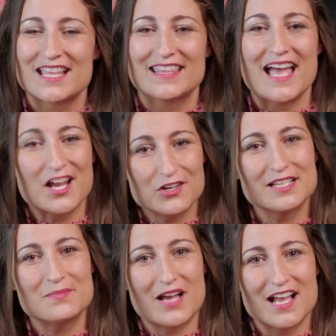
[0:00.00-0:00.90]
The
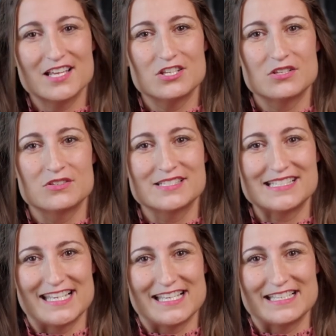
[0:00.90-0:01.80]
acronym I
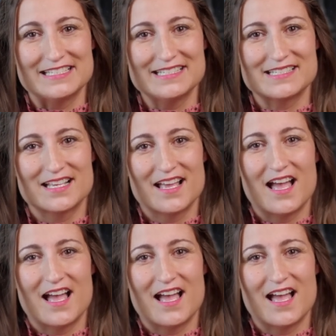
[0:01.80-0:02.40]
use is